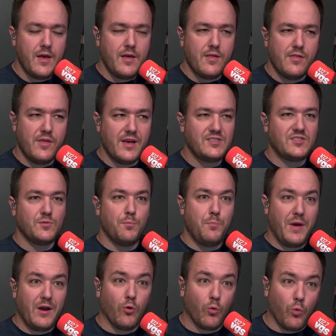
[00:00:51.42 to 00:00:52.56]
This
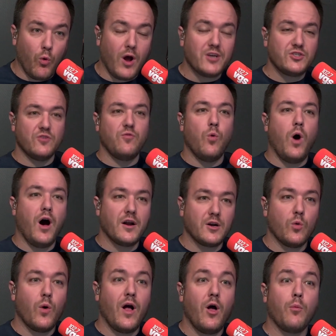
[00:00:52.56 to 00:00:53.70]
big rush of water
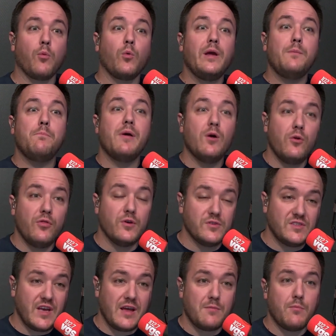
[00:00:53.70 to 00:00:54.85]
will help rebuild those
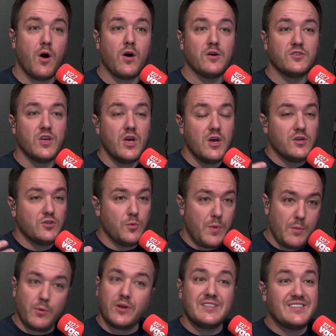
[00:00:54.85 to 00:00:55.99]
sandbars so
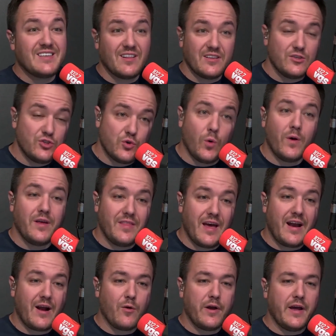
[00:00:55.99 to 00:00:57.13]
people can still enjoy that
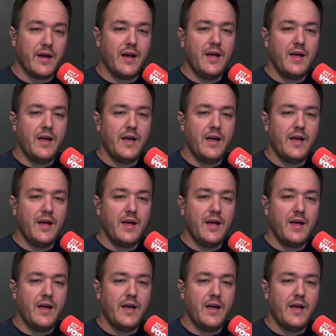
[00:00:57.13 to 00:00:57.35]
area.